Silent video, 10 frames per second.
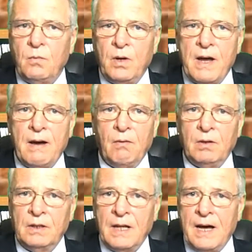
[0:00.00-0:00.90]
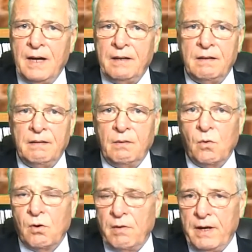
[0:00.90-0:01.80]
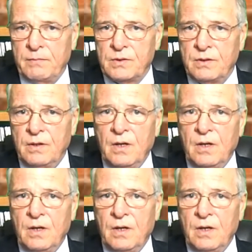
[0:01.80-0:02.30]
were now allied in their war aims.